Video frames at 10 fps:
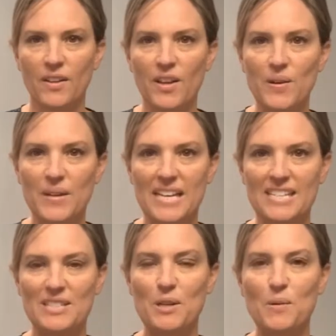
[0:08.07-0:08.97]
Okay,
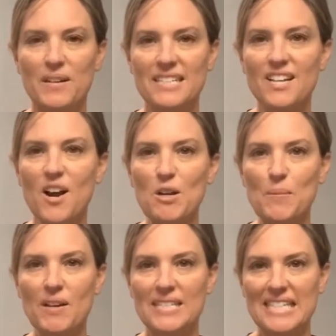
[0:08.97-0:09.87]
so we're going to talk
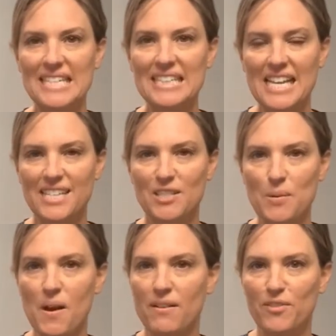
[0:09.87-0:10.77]
about single leg
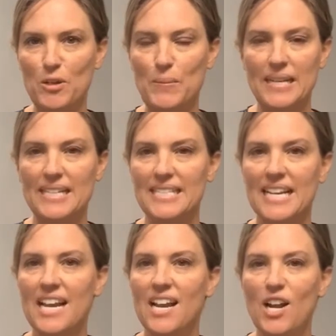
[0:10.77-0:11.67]
squat for a minute.
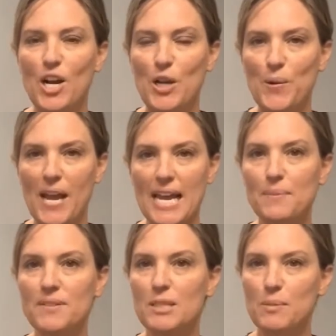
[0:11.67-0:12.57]
Are you
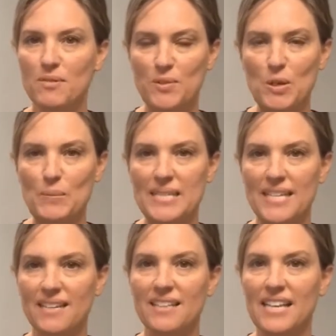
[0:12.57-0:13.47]
able to perform a
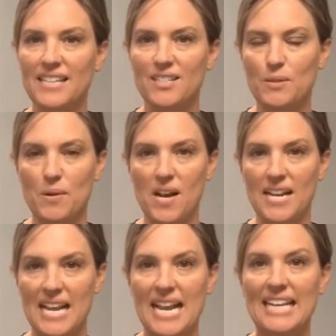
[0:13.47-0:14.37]
single leg squat
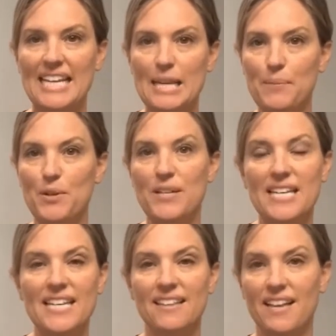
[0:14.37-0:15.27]
and keep your
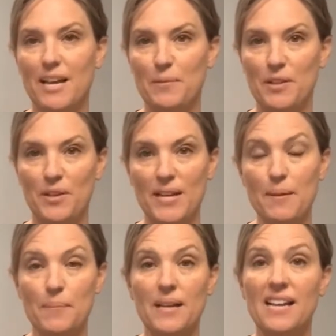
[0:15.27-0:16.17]
knee in line with your
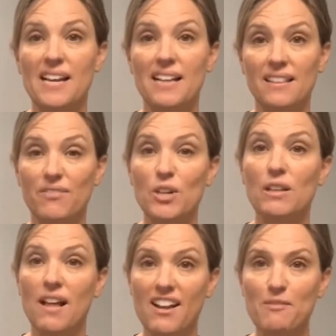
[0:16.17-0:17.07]
hip? For a
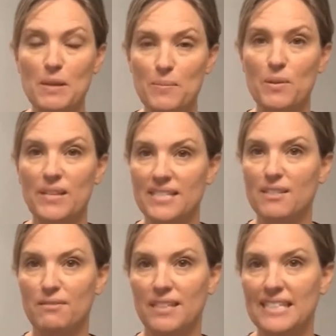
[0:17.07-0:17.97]
lot of people, this is
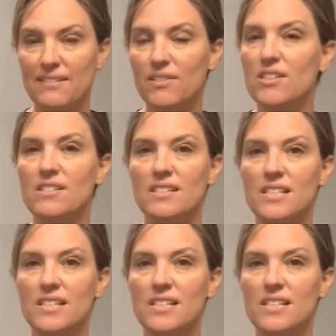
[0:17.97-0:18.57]
really difficult.